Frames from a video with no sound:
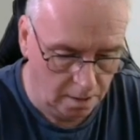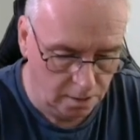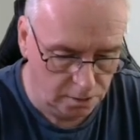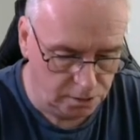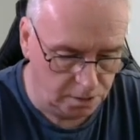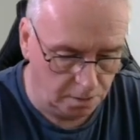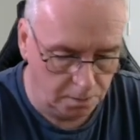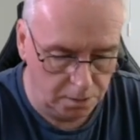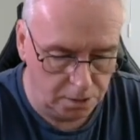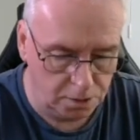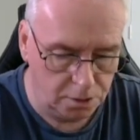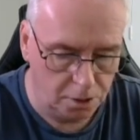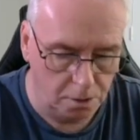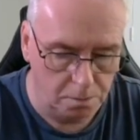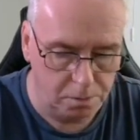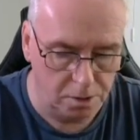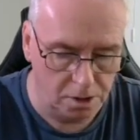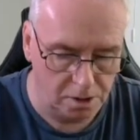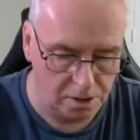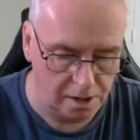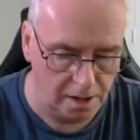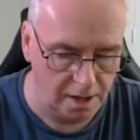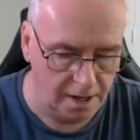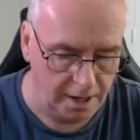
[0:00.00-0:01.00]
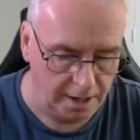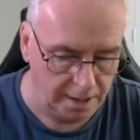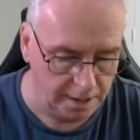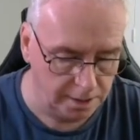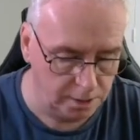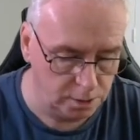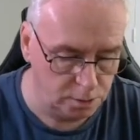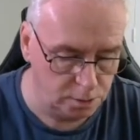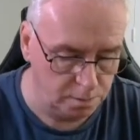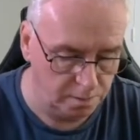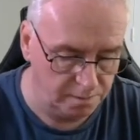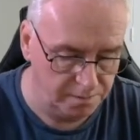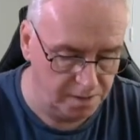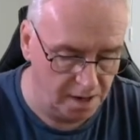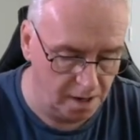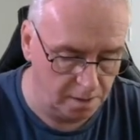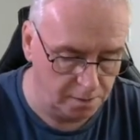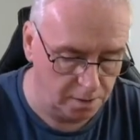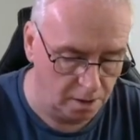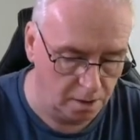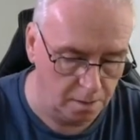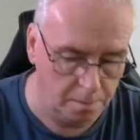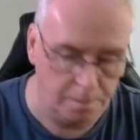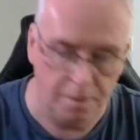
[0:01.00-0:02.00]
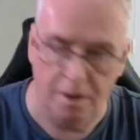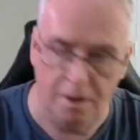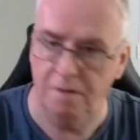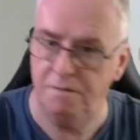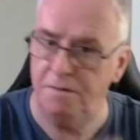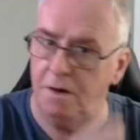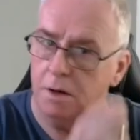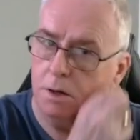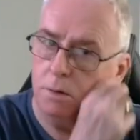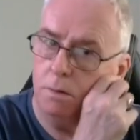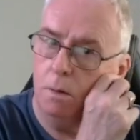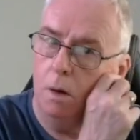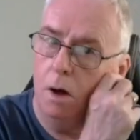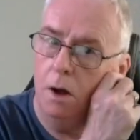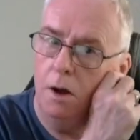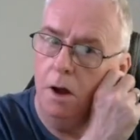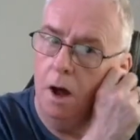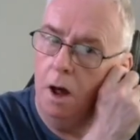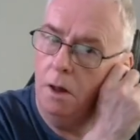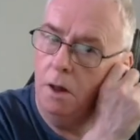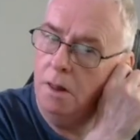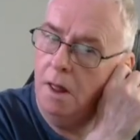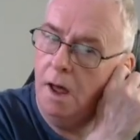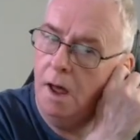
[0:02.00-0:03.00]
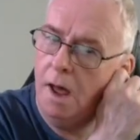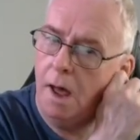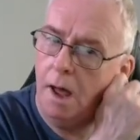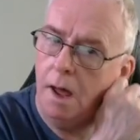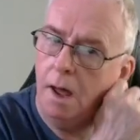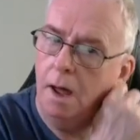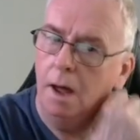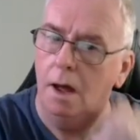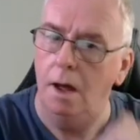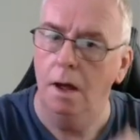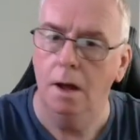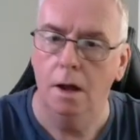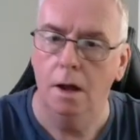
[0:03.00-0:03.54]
So with a couple of clicks, we've now got a perfect one on there.